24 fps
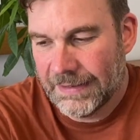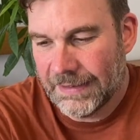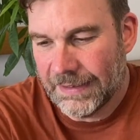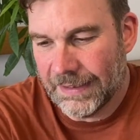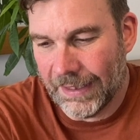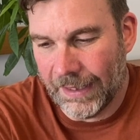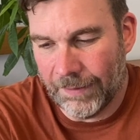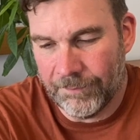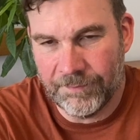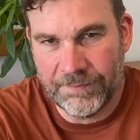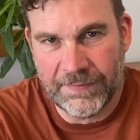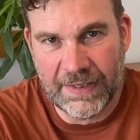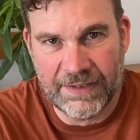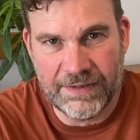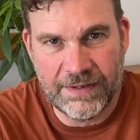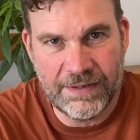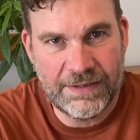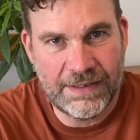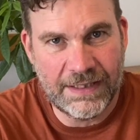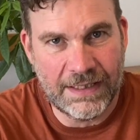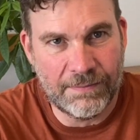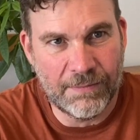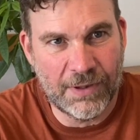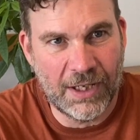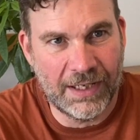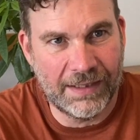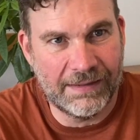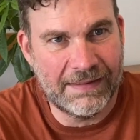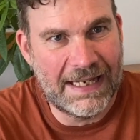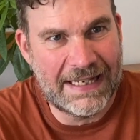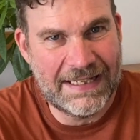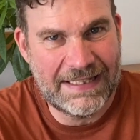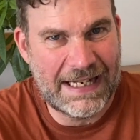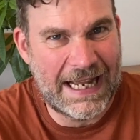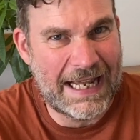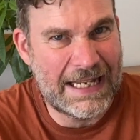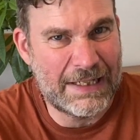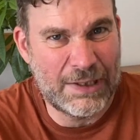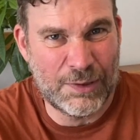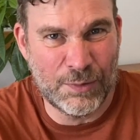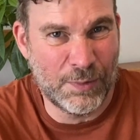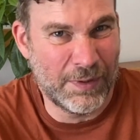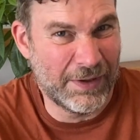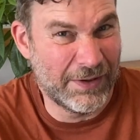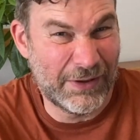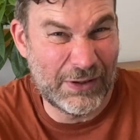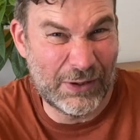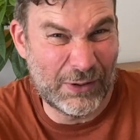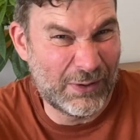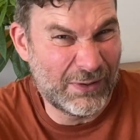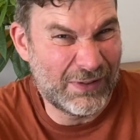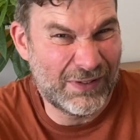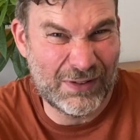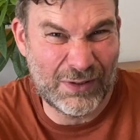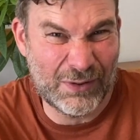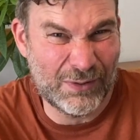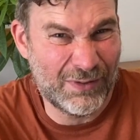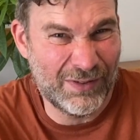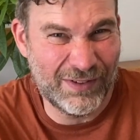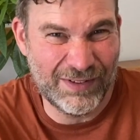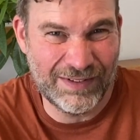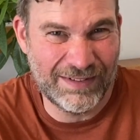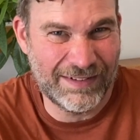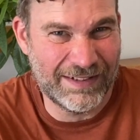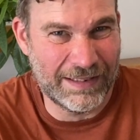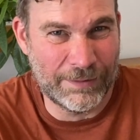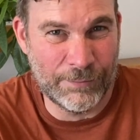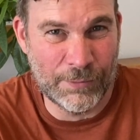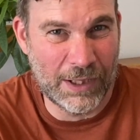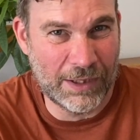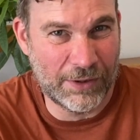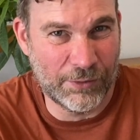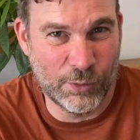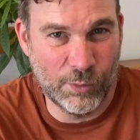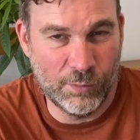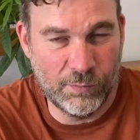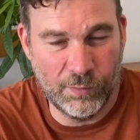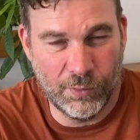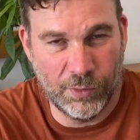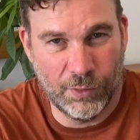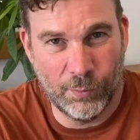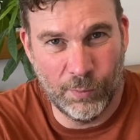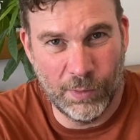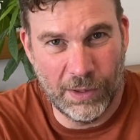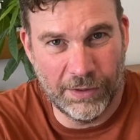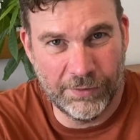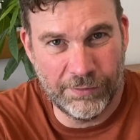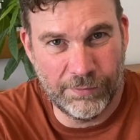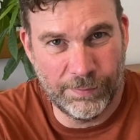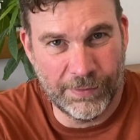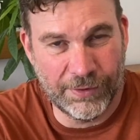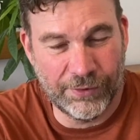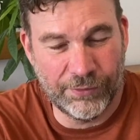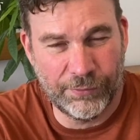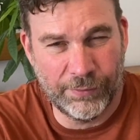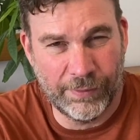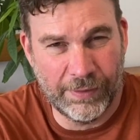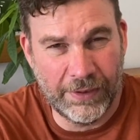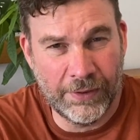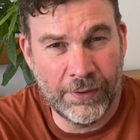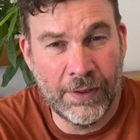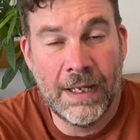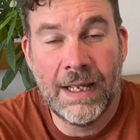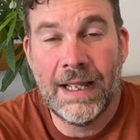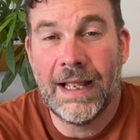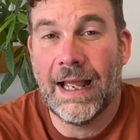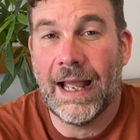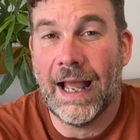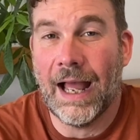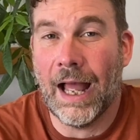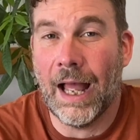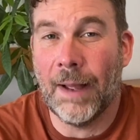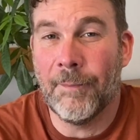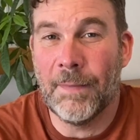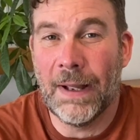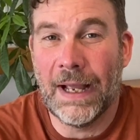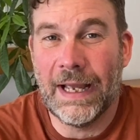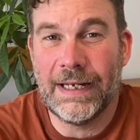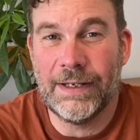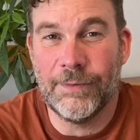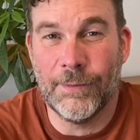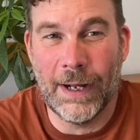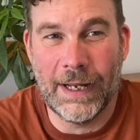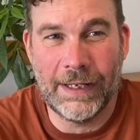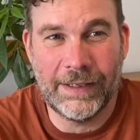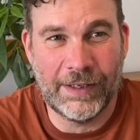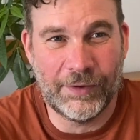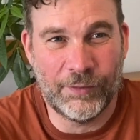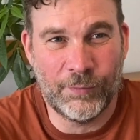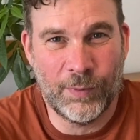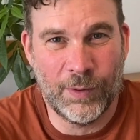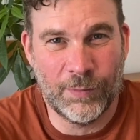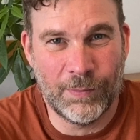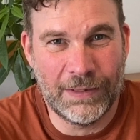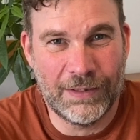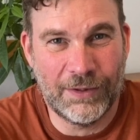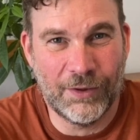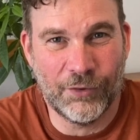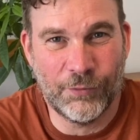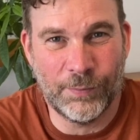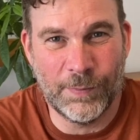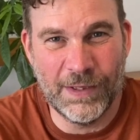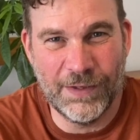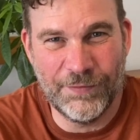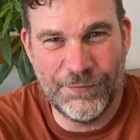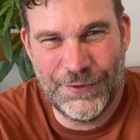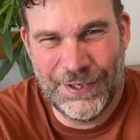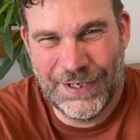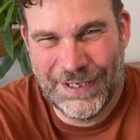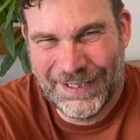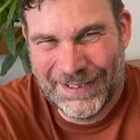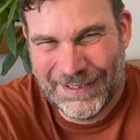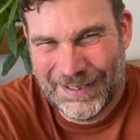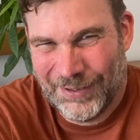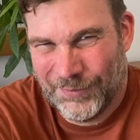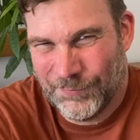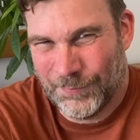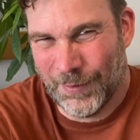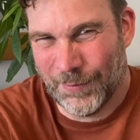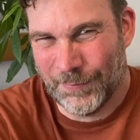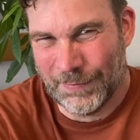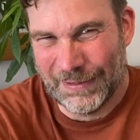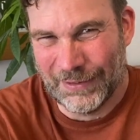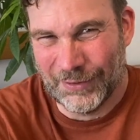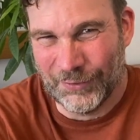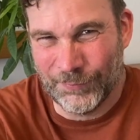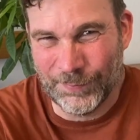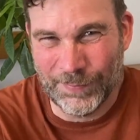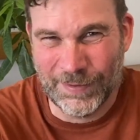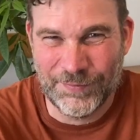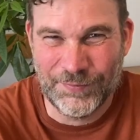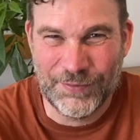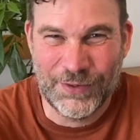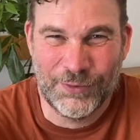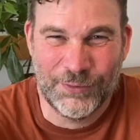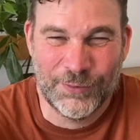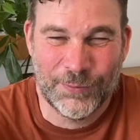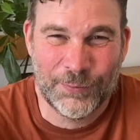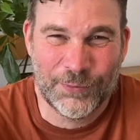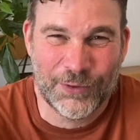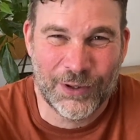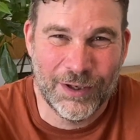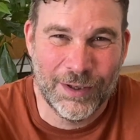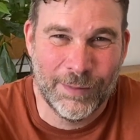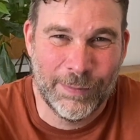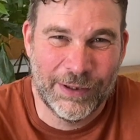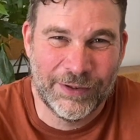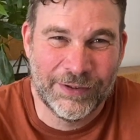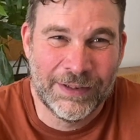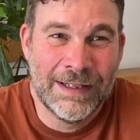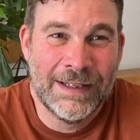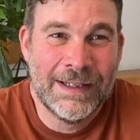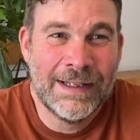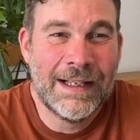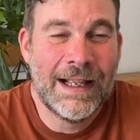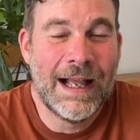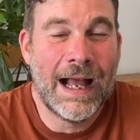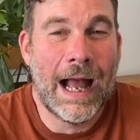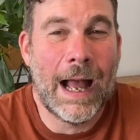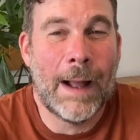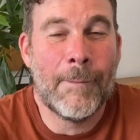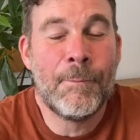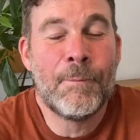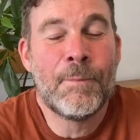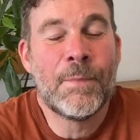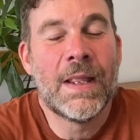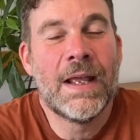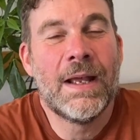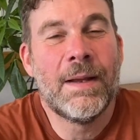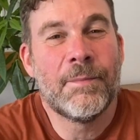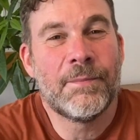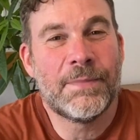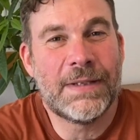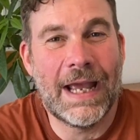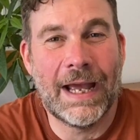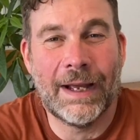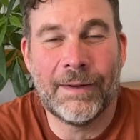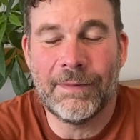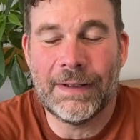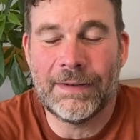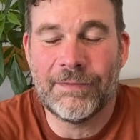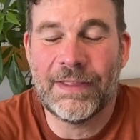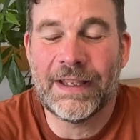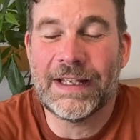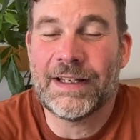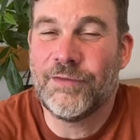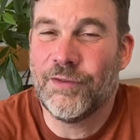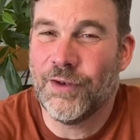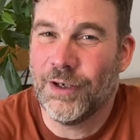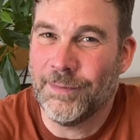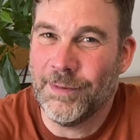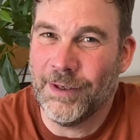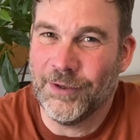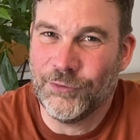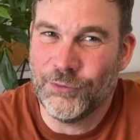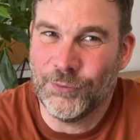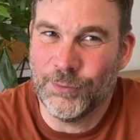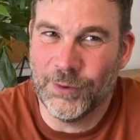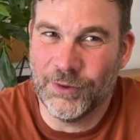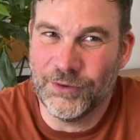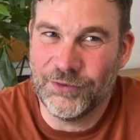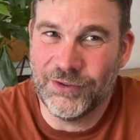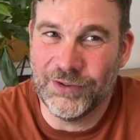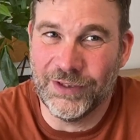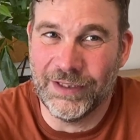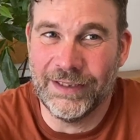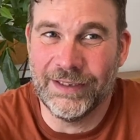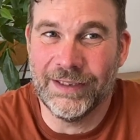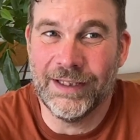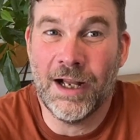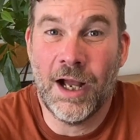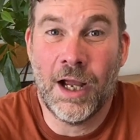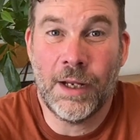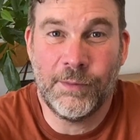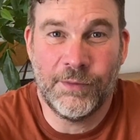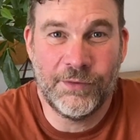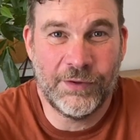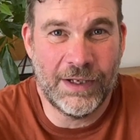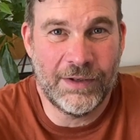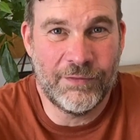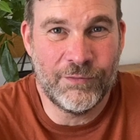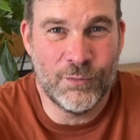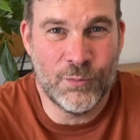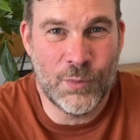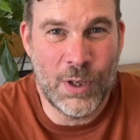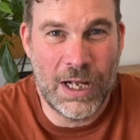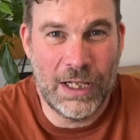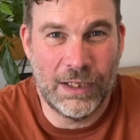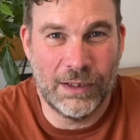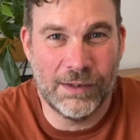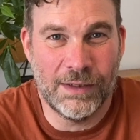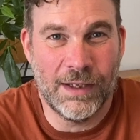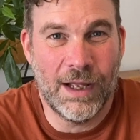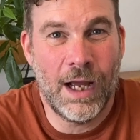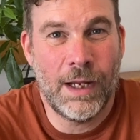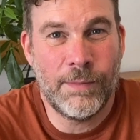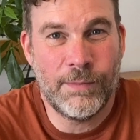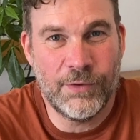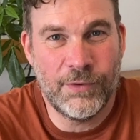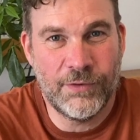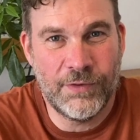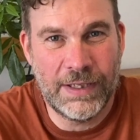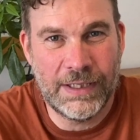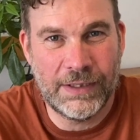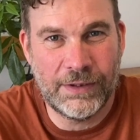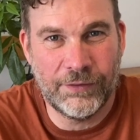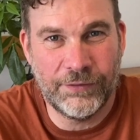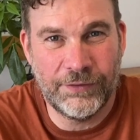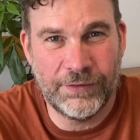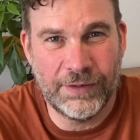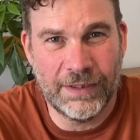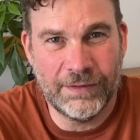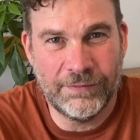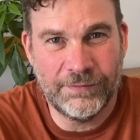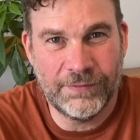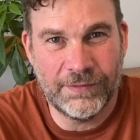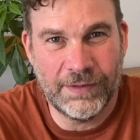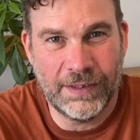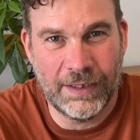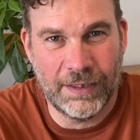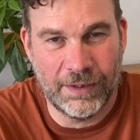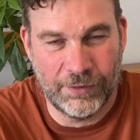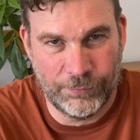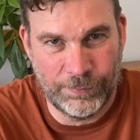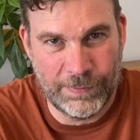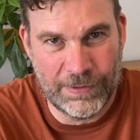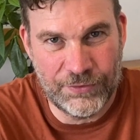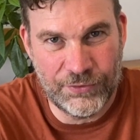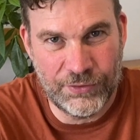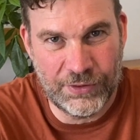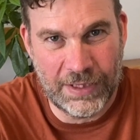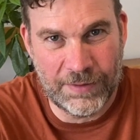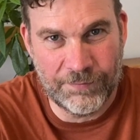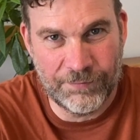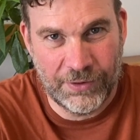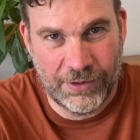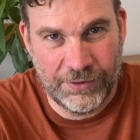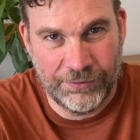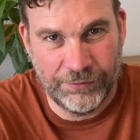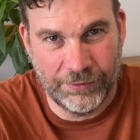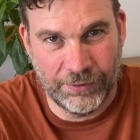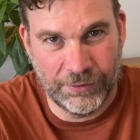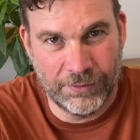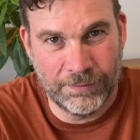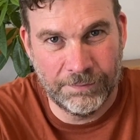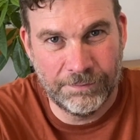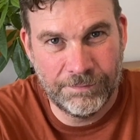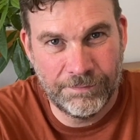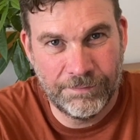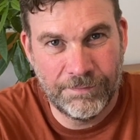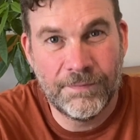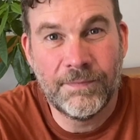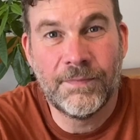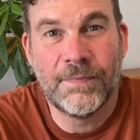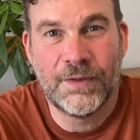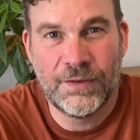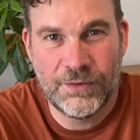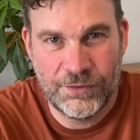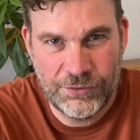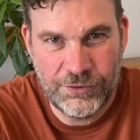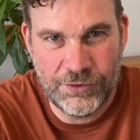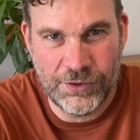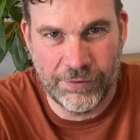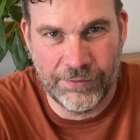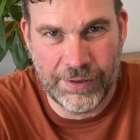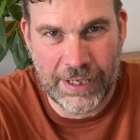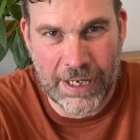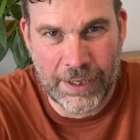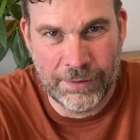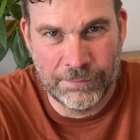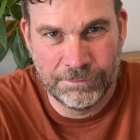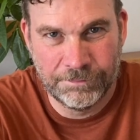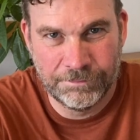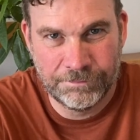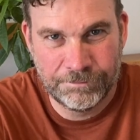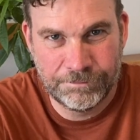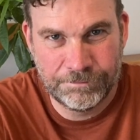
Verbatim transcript: Um, they just seem like less hassle than dogs. Dogs seem like an awful lot of work, to be honest with you. Um, anyway, that's probably lost me a few. that's probably lost me a few subscribers. Um, yeah, thank you very much for watching. Hope you're safe and well. Hope you're really good stuff, and I'll speak to you again very soon. Cheerio.